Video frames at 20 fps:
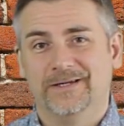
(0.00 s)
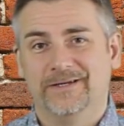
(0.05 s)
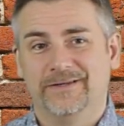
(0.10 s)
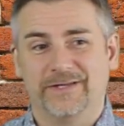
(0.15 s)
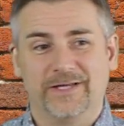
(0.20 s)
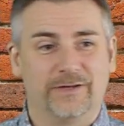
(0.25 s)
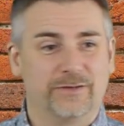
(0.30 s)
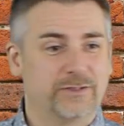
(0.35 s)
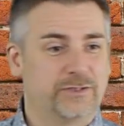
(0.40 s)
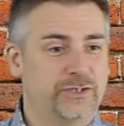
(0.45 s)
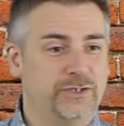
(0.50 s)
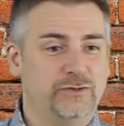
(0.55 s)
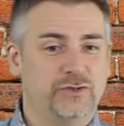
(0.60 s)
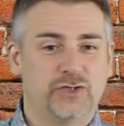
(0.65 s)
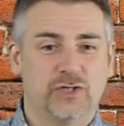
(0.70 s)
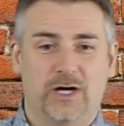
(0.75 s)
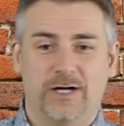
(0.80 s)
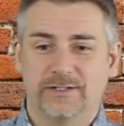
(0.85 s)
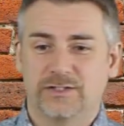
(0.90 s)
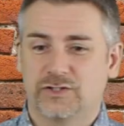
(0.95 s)
The other 2
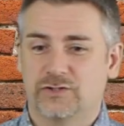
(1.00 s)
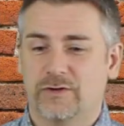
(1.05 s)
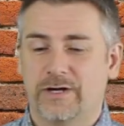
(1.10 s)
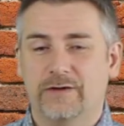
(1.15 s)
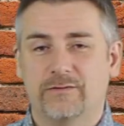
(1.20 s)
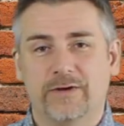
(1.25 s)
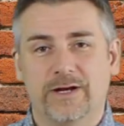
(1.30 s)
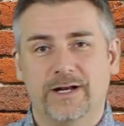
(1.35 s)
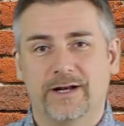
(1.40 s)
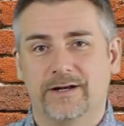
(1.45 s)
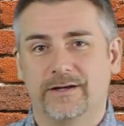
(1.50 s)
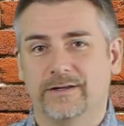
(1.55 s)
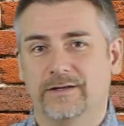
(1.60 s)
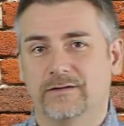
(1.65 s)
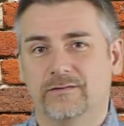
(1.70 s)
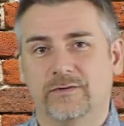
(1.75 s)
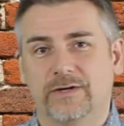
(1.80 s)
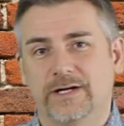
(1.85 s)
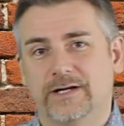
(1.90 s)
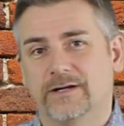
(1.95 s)
shot straight right out
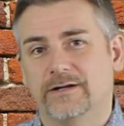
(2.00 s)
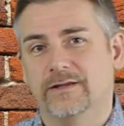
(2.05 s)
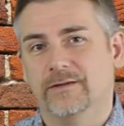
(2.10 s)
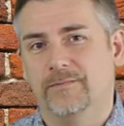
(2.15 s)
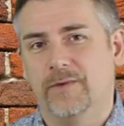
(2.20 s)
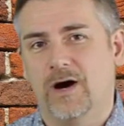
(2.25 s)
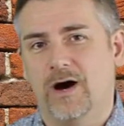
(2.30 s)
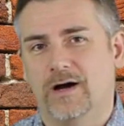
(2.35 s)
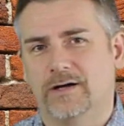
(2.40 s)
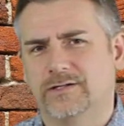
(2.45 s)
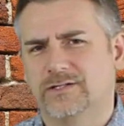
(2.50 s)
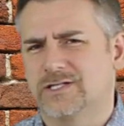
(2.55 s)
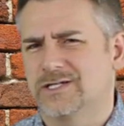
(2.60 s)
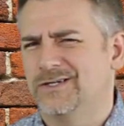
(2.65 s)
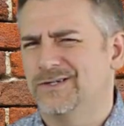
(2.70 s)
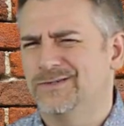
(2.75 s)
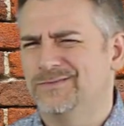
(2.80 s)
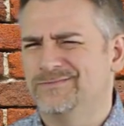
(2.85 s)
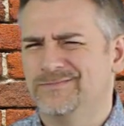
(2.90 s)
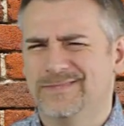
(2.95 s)
of the box.
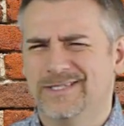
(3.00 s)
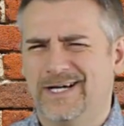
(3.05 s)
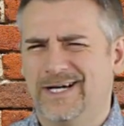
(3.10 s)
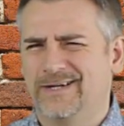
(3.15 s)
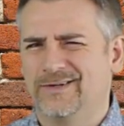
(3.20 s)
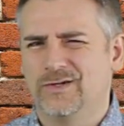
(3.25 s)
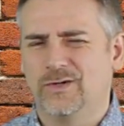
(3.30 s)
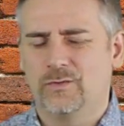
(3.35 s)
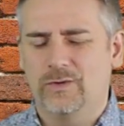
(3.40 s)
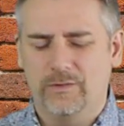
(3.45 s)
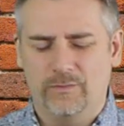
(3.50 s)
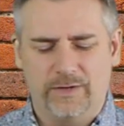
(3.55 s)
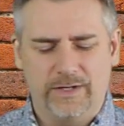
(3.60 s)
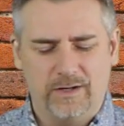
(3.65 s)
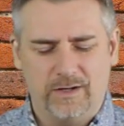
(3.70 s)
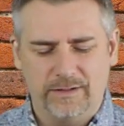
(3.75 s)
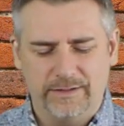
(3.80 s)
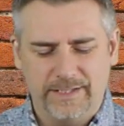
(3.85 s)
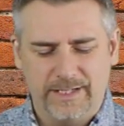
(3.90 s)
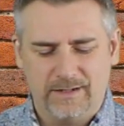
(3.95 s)
So I don't know what went
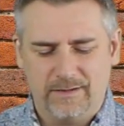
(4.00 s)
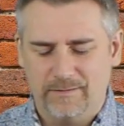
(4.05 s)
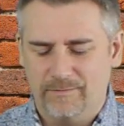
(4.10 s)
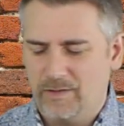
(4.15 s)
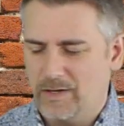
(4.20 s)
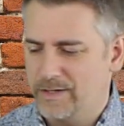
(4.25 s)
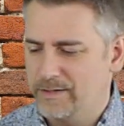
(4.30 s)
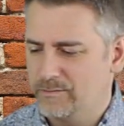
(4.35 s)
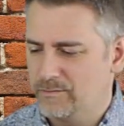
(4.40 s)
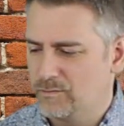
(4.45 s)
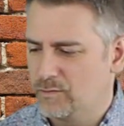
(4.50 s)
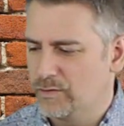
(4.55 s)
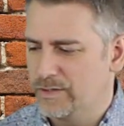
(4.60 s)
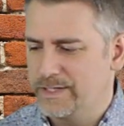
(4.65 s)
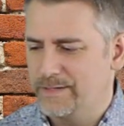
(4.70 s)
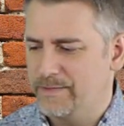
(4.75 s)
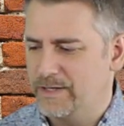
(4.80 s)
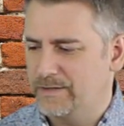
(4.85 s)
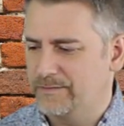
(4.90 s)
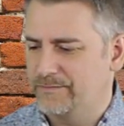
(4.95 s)
on there. I'm not
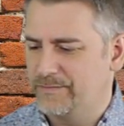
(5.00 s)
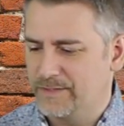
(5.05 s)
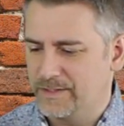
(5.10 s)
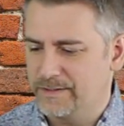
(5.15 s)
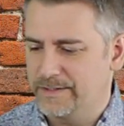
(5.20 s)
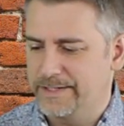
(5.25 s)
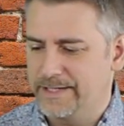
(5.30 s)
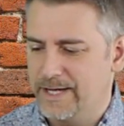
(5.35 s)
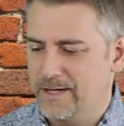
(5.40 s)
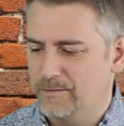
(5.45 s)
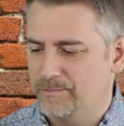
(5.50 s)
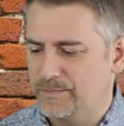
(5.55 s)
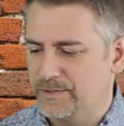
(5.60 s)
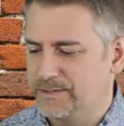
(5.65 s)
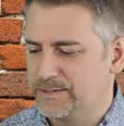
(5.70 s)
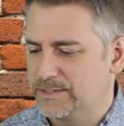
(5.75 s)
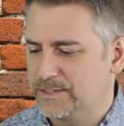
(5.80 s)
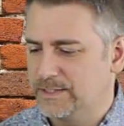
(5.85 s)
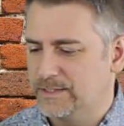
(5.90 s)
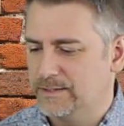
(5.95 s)
worried about figuring it out.
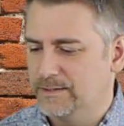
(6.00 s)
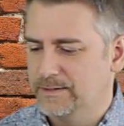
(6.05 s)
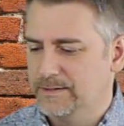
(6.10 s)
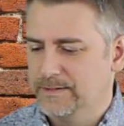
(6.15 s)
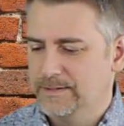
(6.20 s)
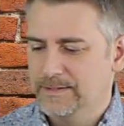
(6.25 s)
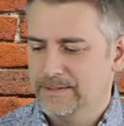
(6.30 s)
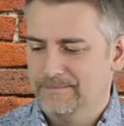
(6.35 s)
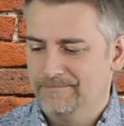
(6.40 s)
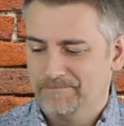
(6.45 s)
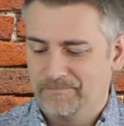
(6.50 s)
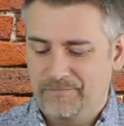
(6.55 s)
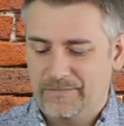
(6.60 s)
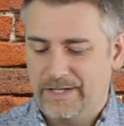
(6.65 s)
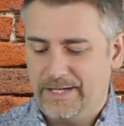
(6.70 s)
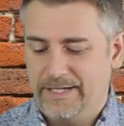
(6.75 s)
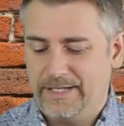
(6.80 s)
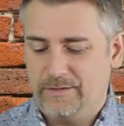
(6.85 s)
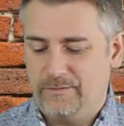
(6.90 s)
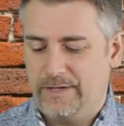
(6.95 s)
But
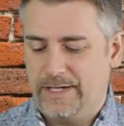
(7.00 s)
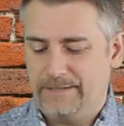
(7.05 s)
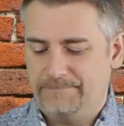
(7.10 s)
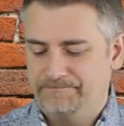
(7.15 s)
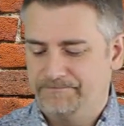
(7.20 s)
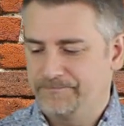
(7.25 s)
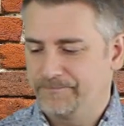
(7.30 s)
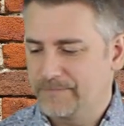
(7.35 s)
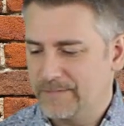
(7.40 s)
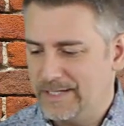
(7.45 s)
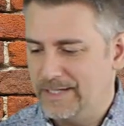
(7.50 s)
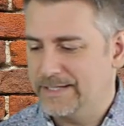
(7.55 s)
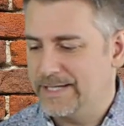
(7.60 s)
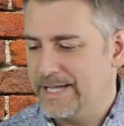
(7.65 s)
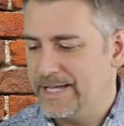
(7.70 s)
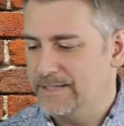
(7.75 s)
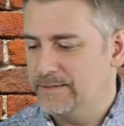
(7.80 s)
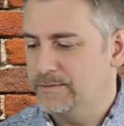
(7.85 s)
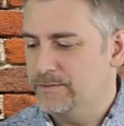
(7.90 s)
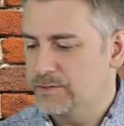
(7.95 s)
anyway,
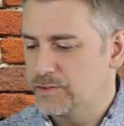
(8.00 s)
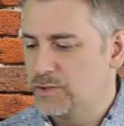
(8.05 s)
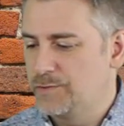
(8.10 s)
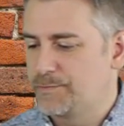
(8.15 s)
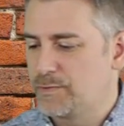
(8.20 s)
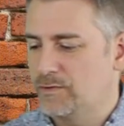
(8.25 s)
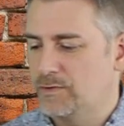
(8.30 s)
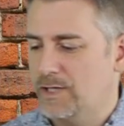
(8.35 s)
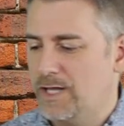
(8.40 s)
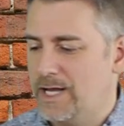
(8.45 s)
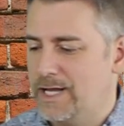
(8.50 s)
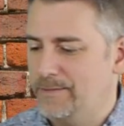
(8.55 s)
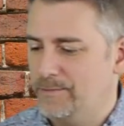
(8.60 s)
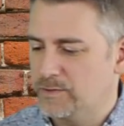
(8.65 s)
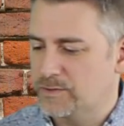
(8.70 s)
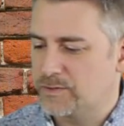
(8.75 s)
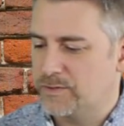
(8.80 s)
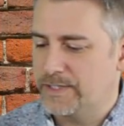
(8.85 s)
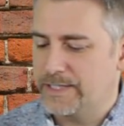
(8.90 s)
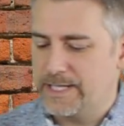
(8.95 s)
again, super
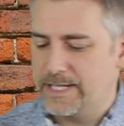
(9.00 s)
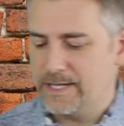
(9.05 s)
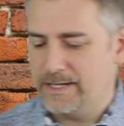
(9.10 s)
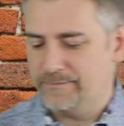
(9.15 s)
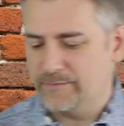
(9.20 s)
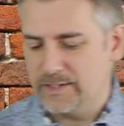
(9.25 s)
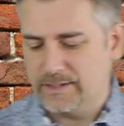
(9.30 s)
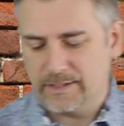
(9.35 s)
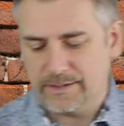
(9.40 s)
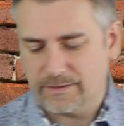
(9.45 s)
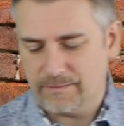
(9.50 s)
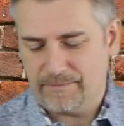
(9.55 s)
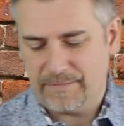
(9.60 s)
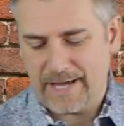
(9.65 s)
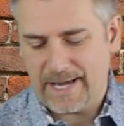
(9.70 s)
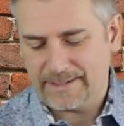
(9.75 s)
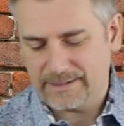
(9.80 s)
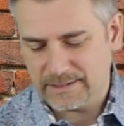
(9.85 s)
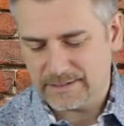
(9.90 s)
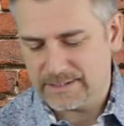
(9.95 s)
reliable. So I've got nothing
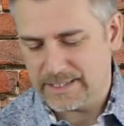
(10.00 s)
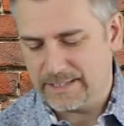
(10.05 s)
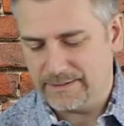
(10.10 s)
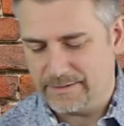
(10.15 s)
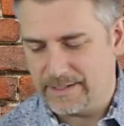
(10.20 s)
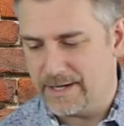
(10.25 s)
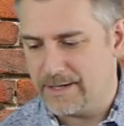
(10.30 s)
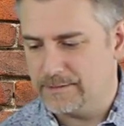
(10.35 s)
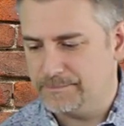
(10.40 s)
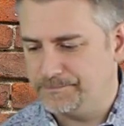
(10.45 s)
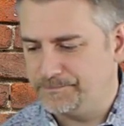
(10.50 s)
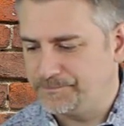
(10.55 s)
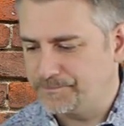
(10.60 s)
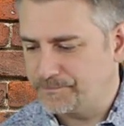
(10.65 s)
bad to say there.